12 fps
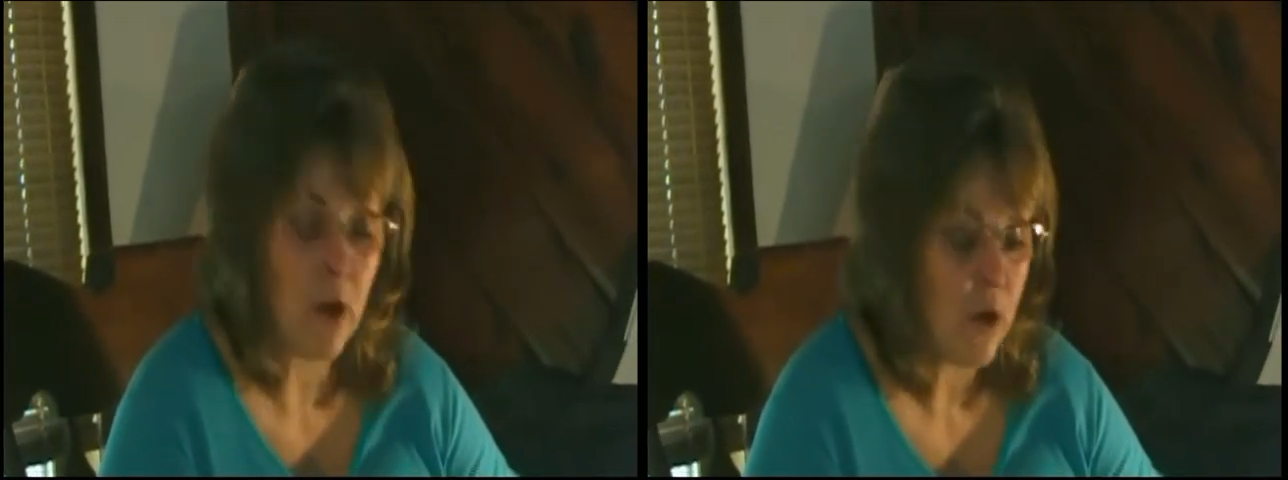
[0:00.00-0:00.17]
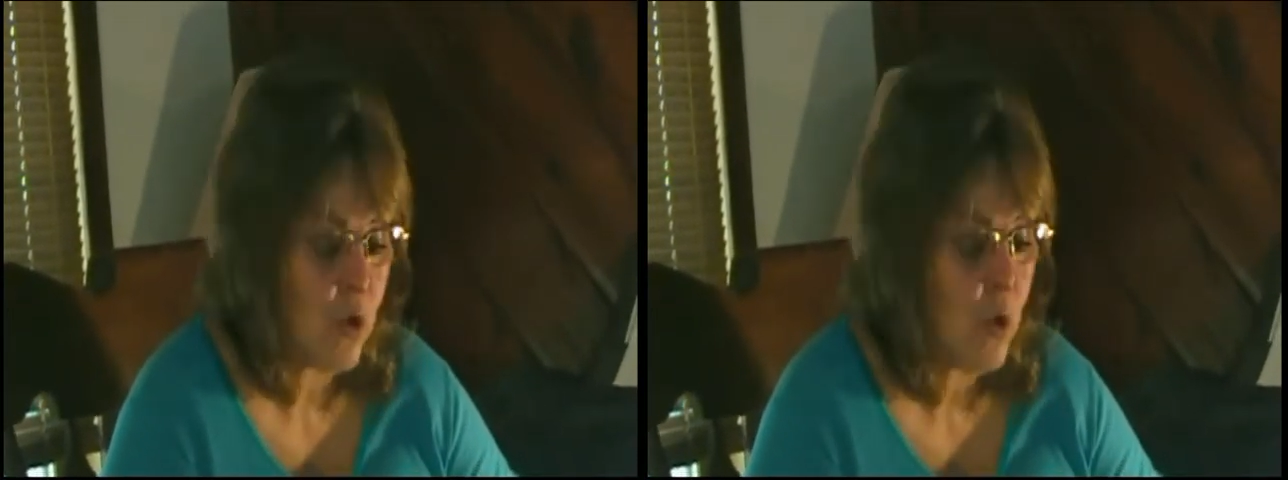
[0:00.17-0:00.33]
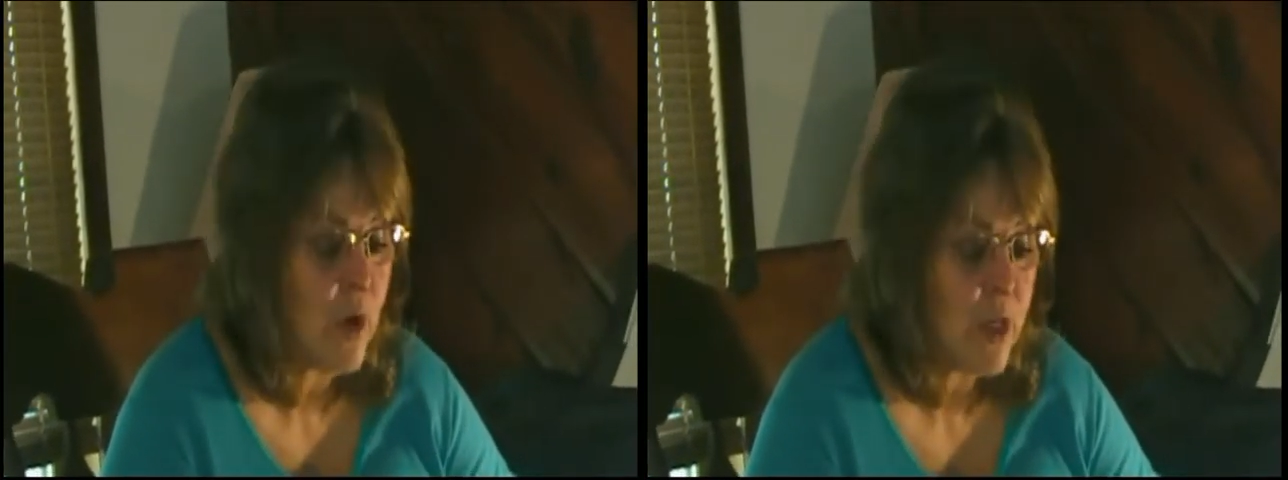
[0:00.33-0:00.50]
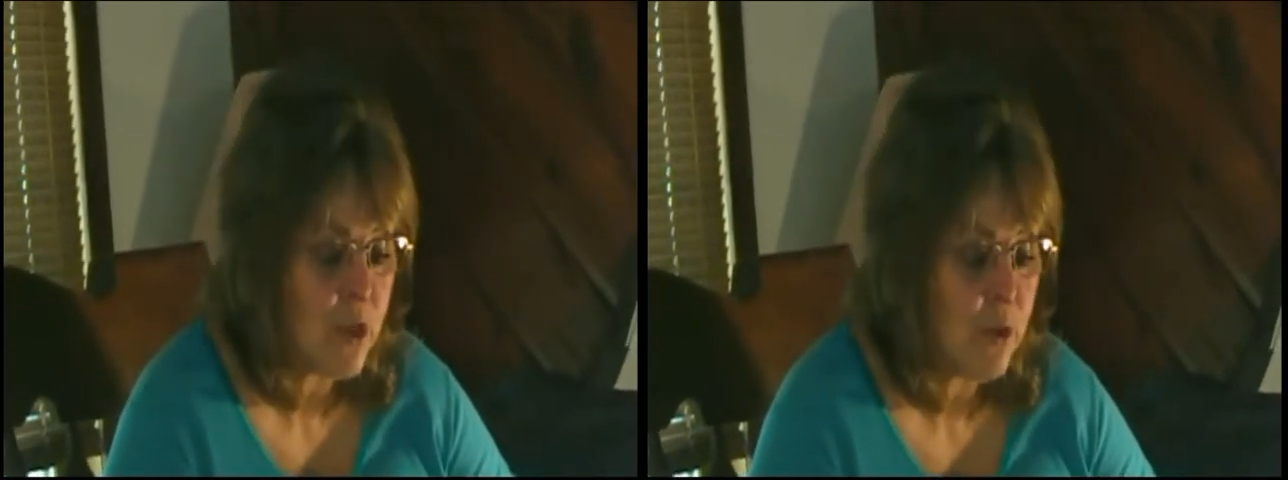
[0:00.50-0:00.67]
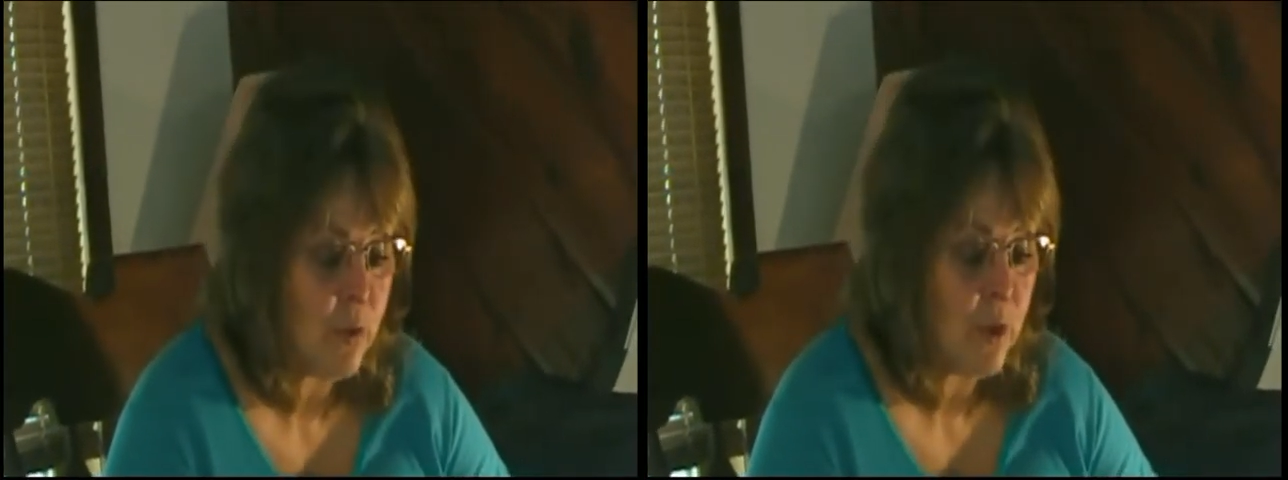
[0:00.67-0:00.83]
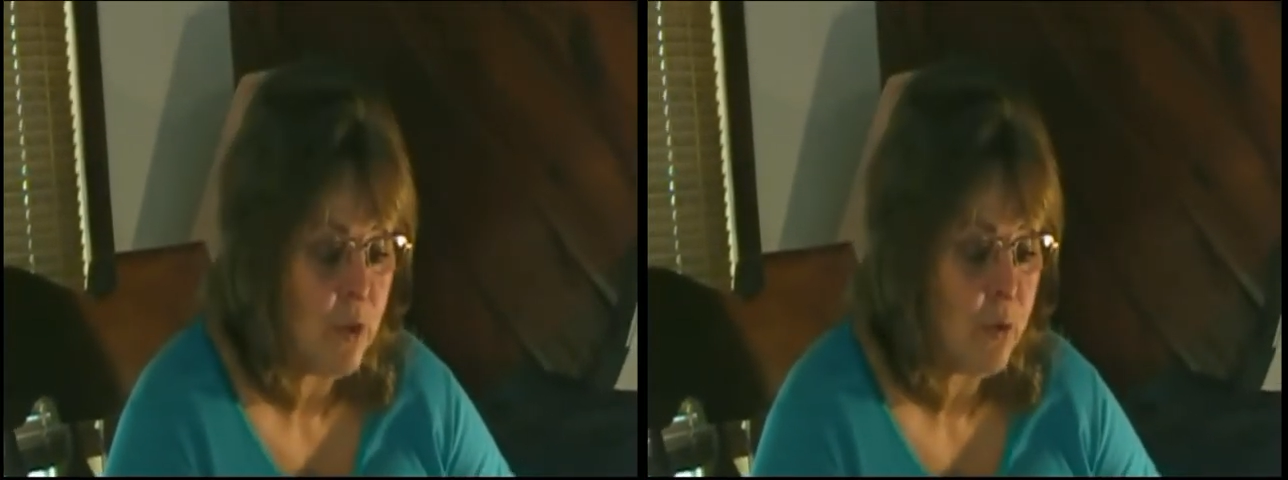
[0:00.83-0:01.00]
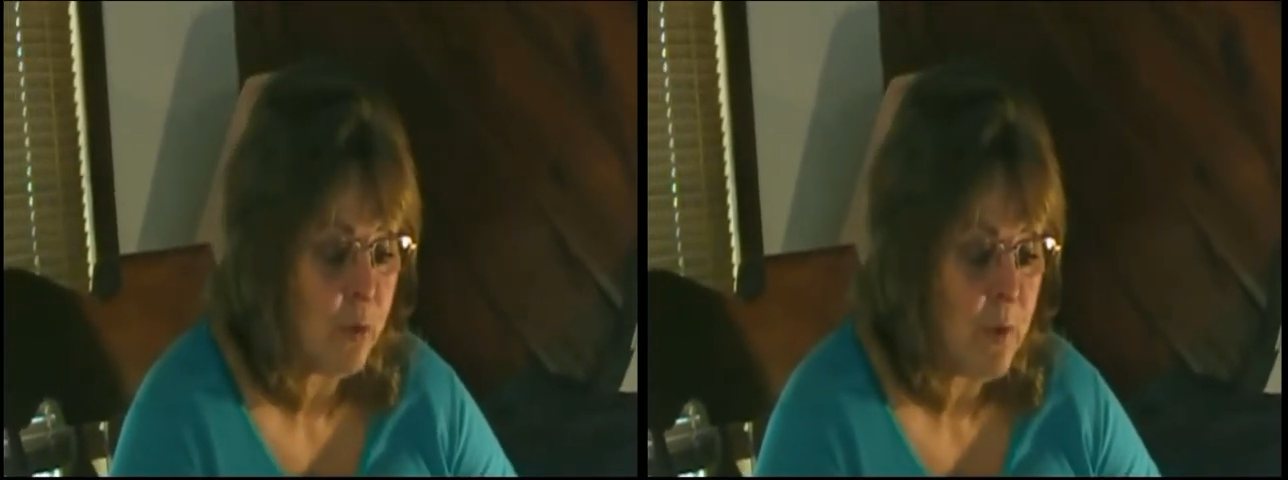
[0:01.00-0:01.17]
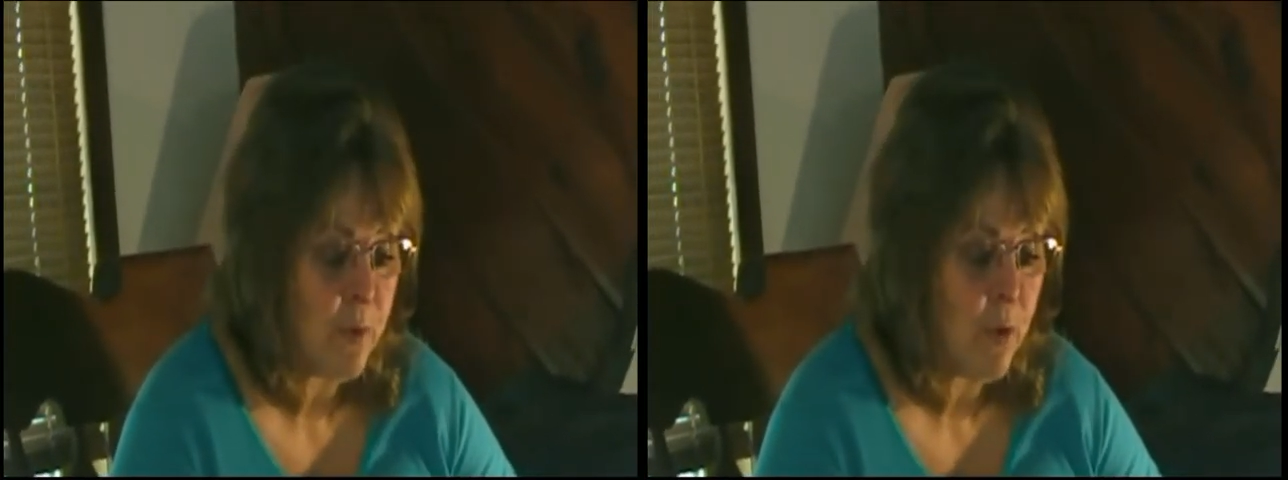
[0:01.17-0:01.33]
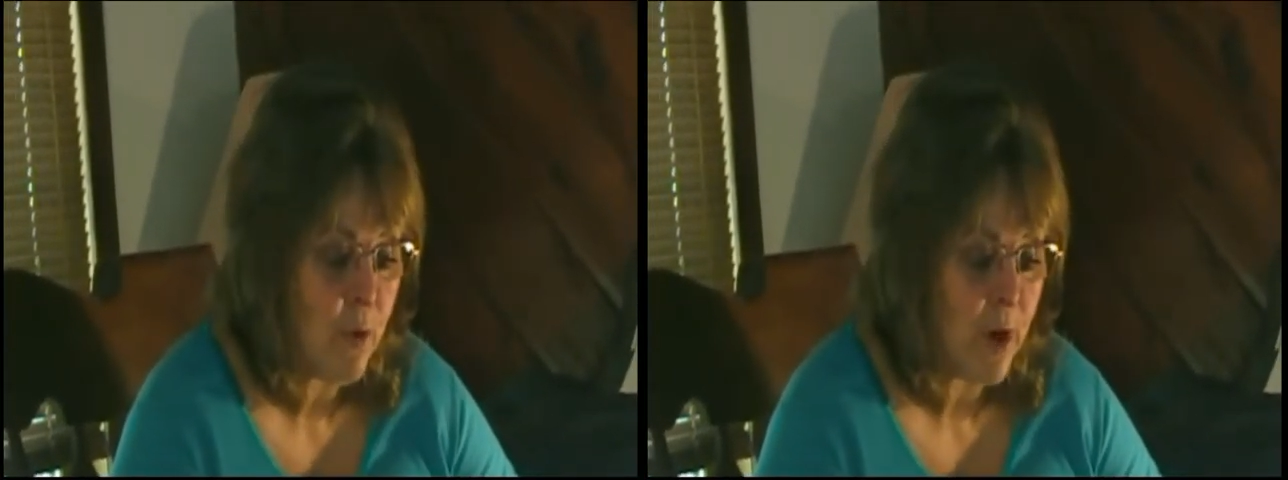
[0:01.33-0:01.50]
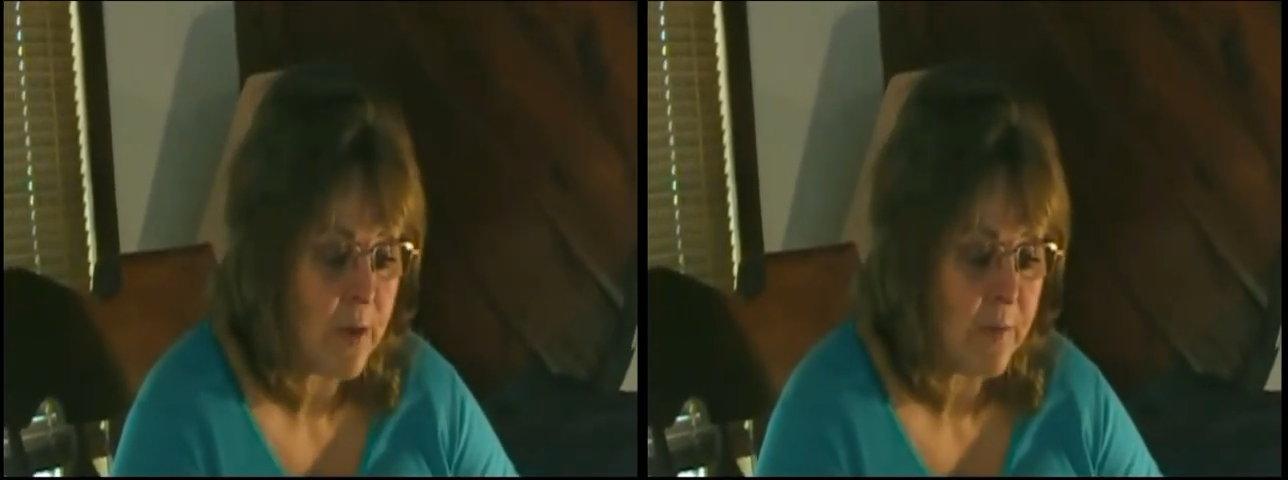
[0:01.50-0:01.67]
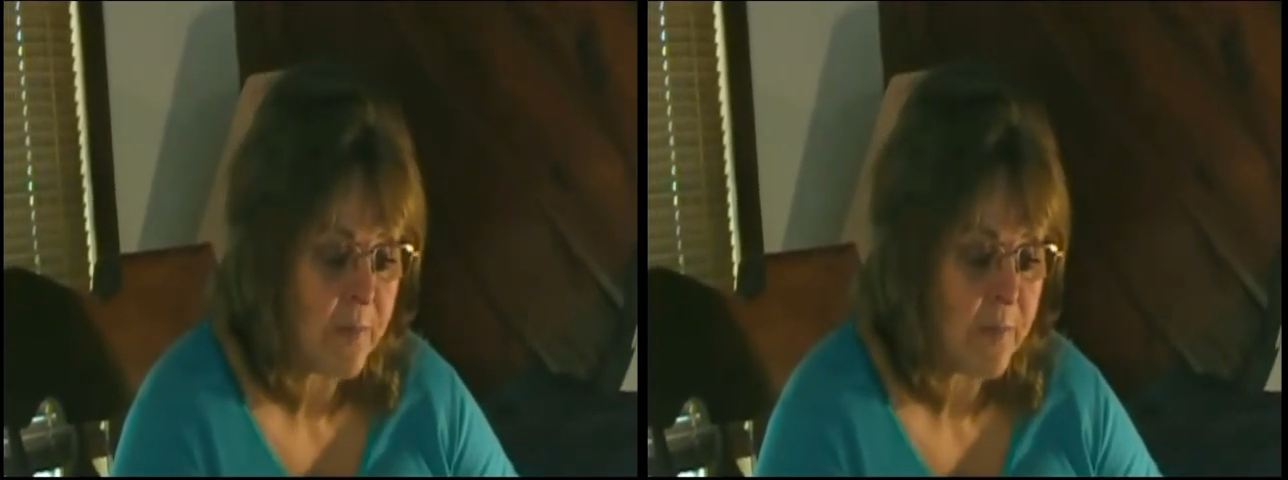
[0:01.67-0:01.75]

according to a new report.